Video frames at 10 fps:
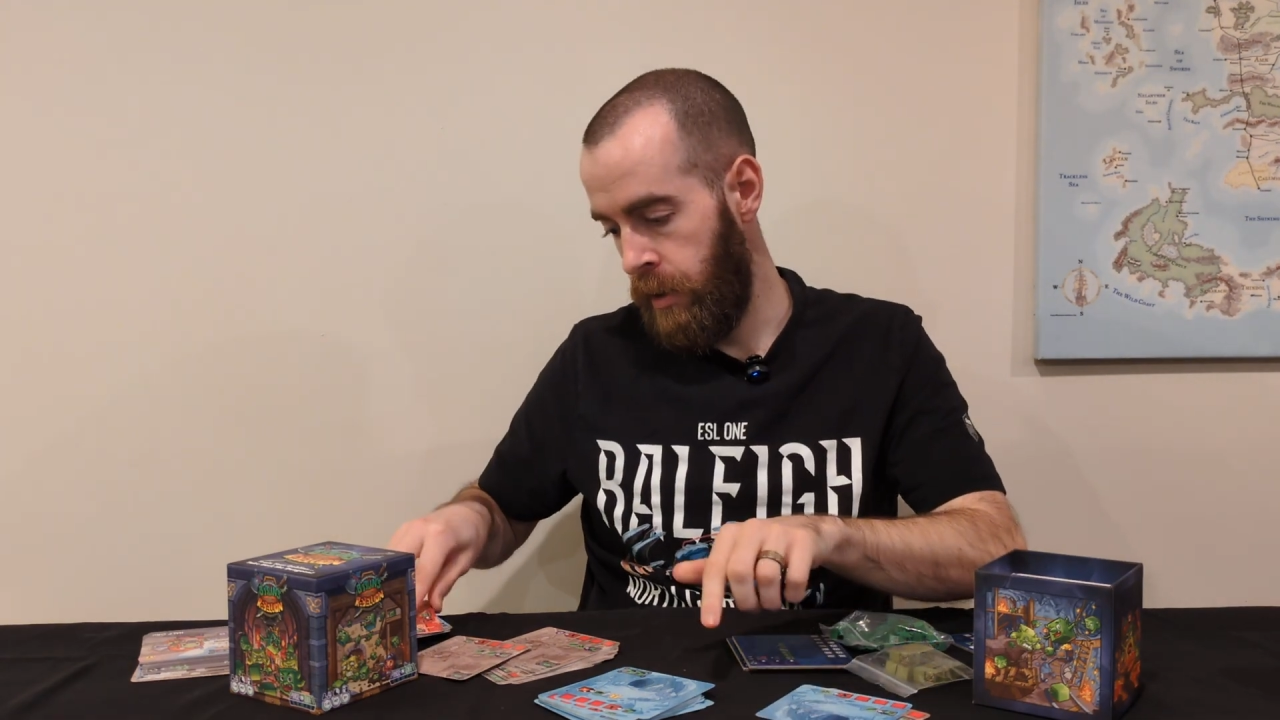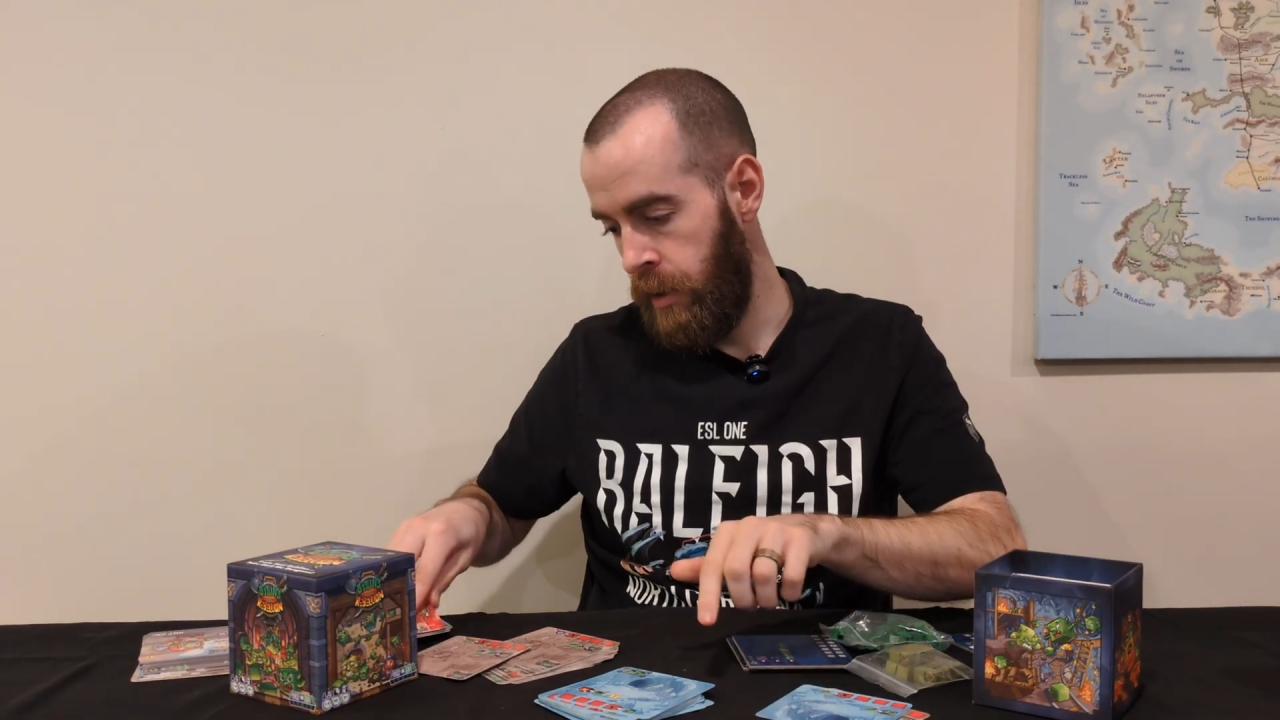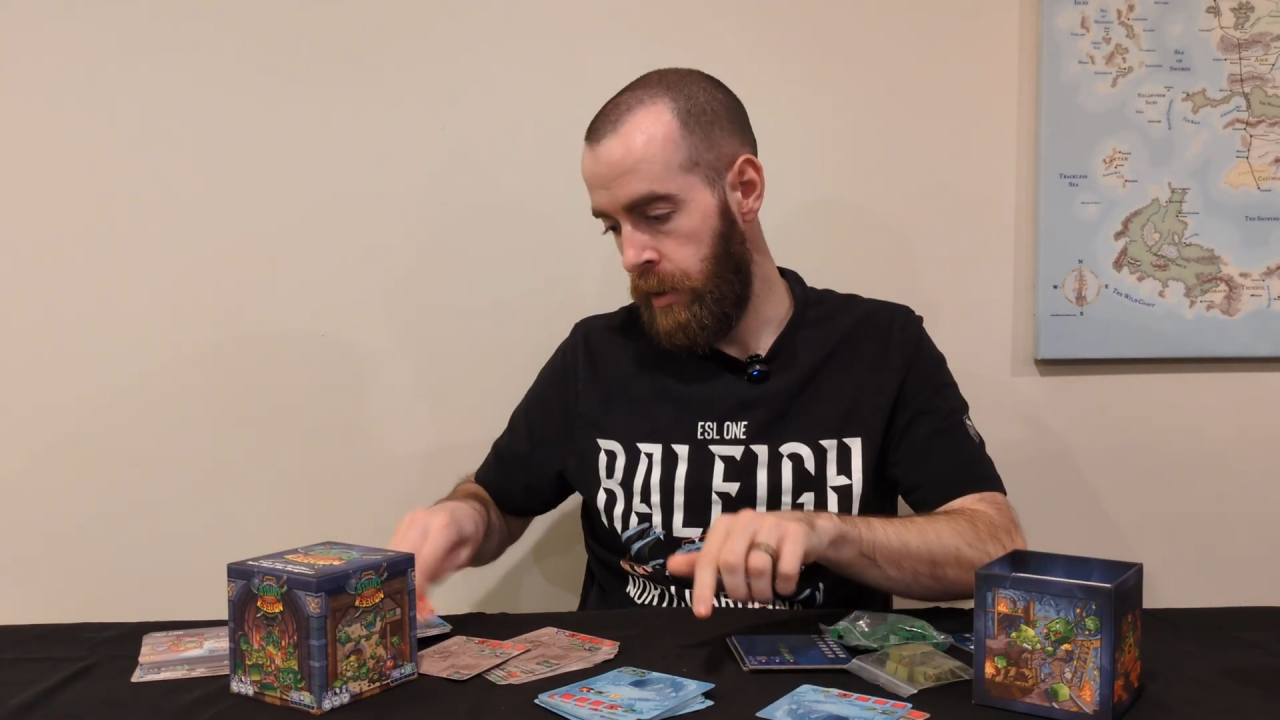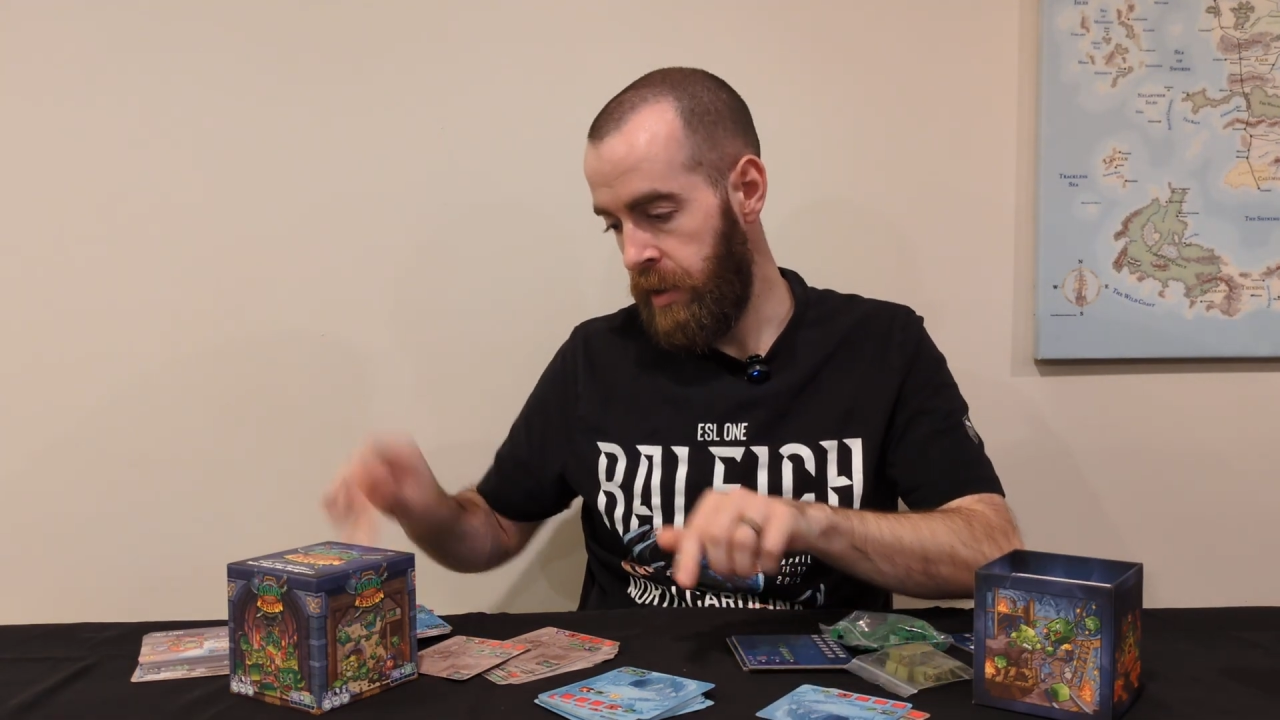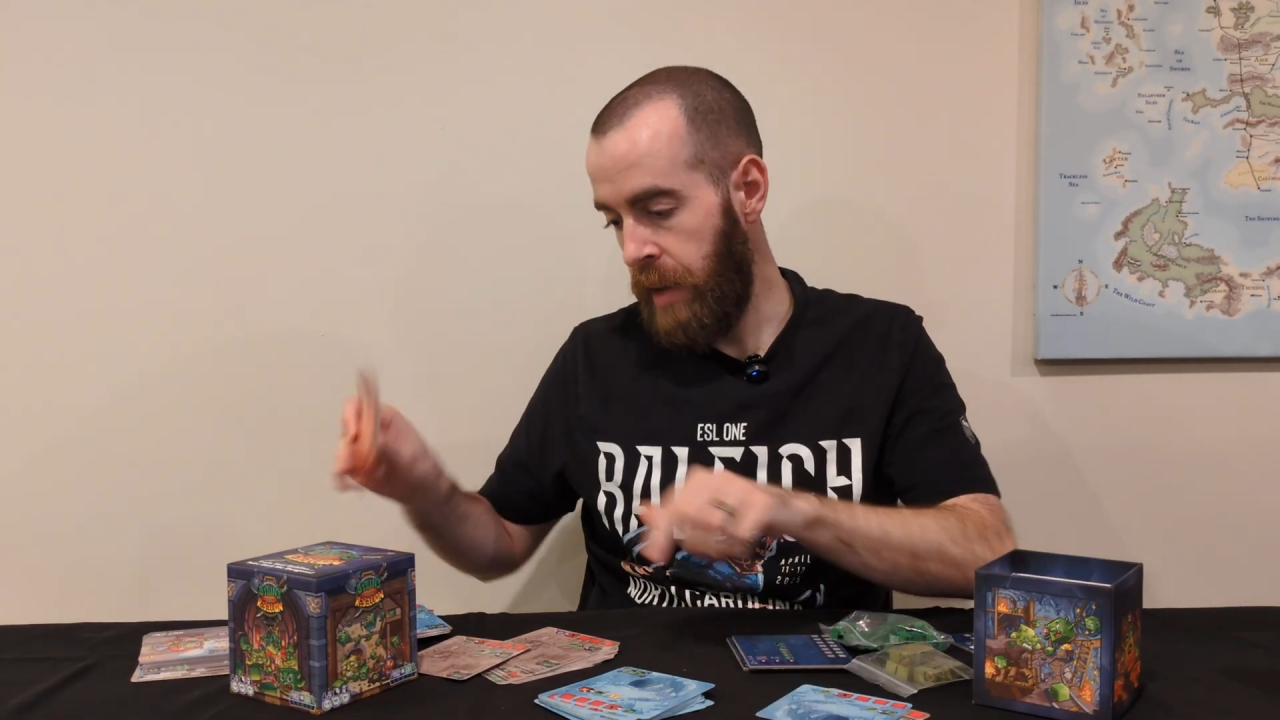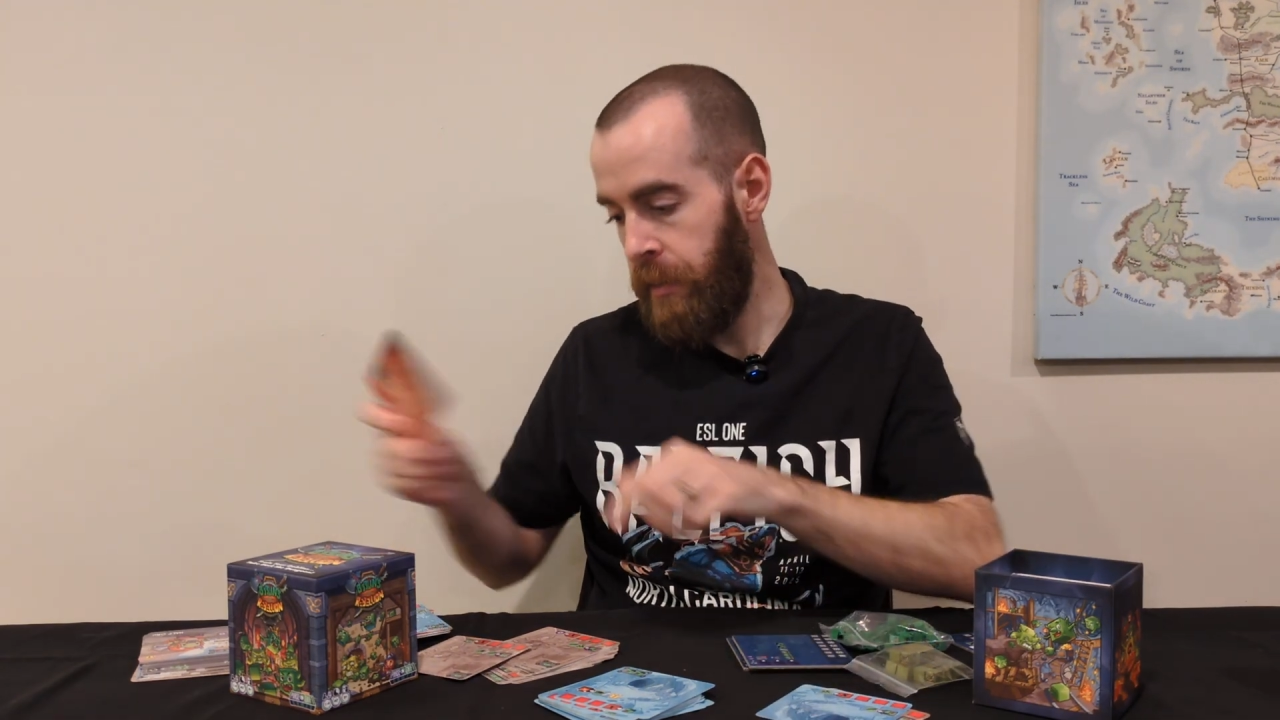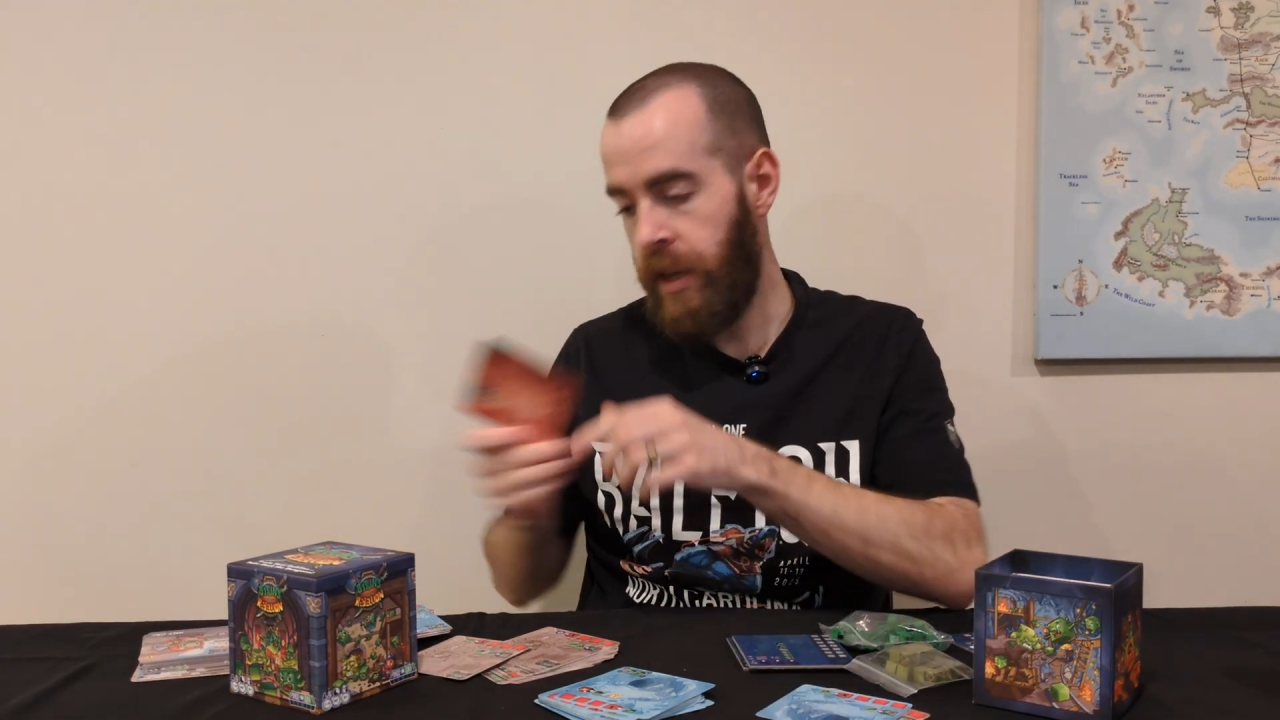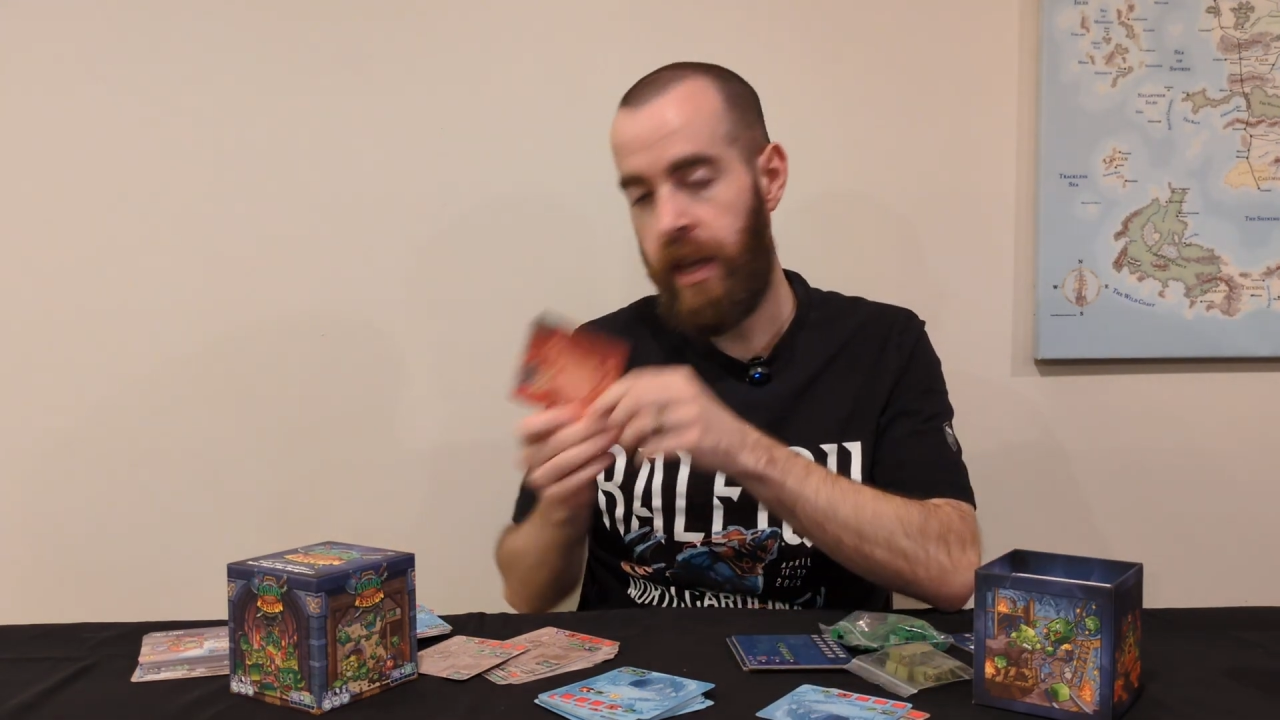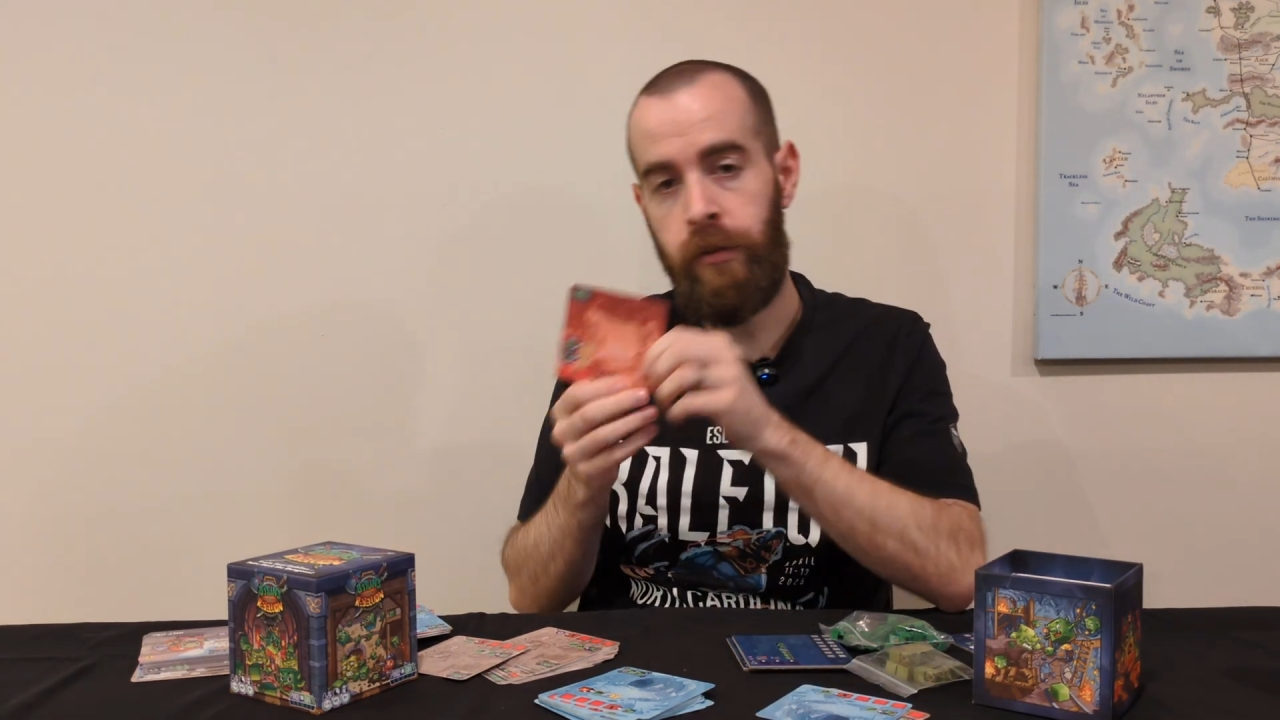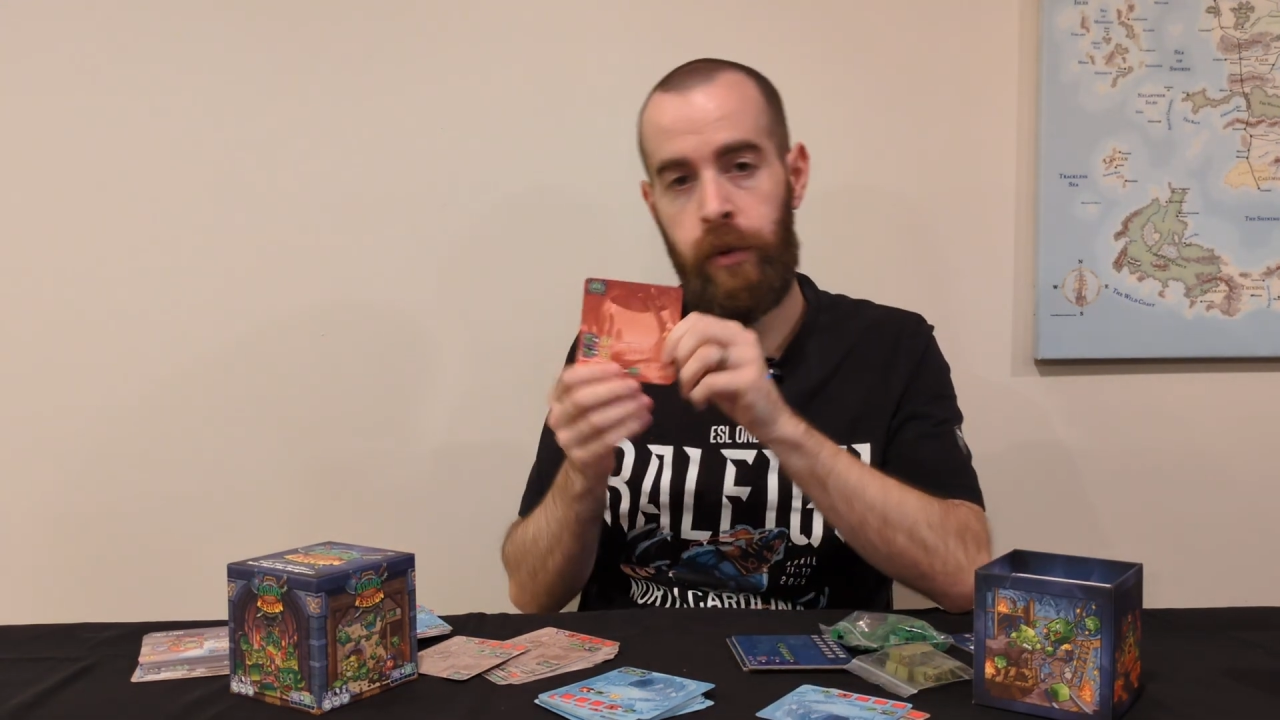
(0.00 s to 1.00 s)
Same
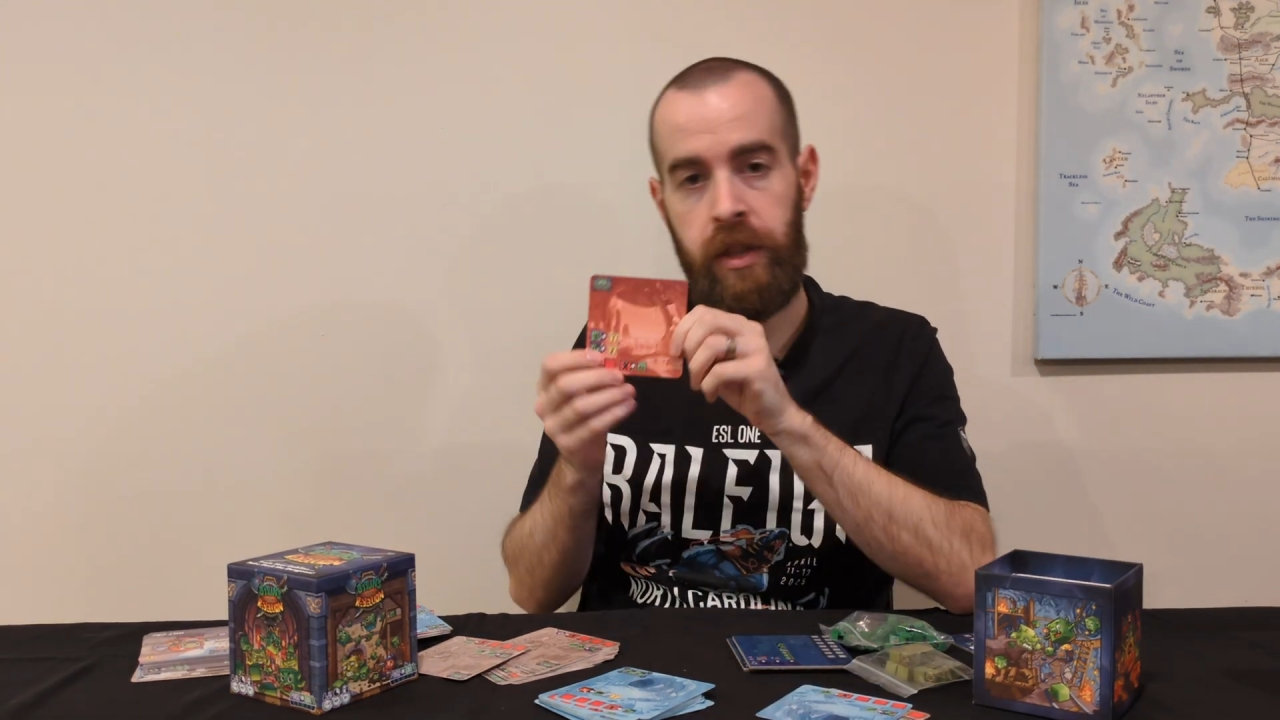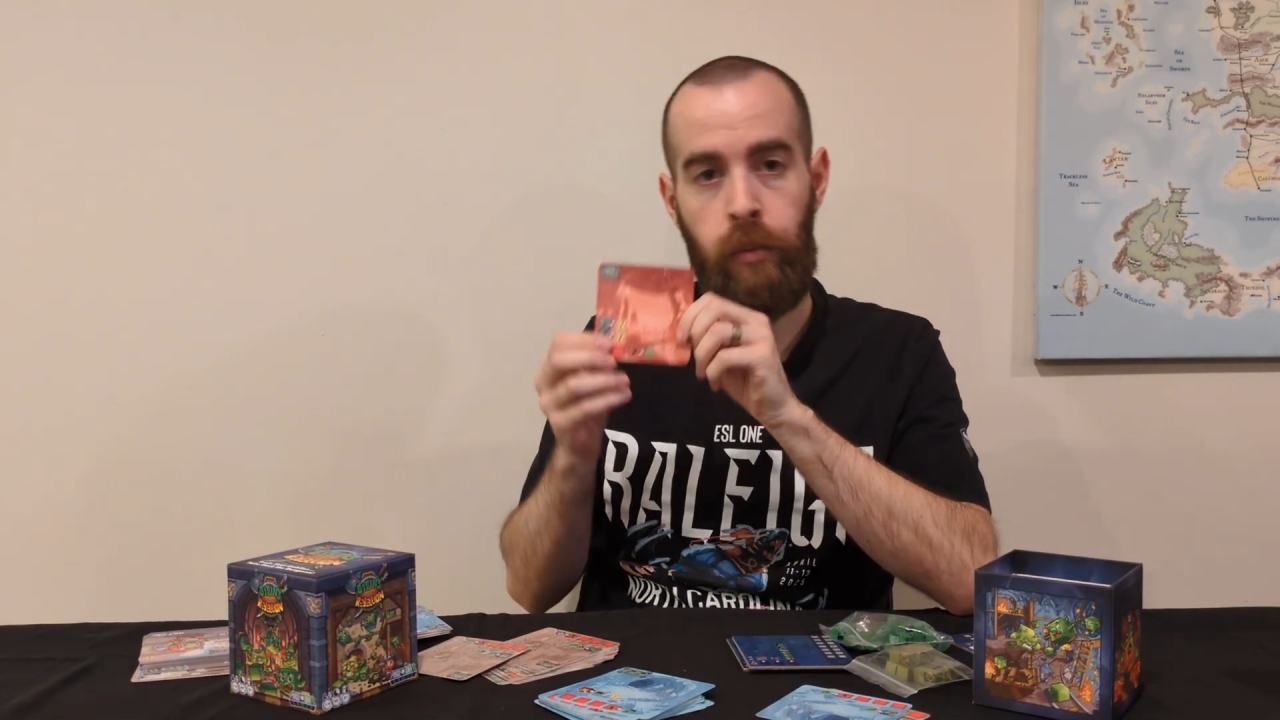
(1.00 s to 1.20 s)
thing even with the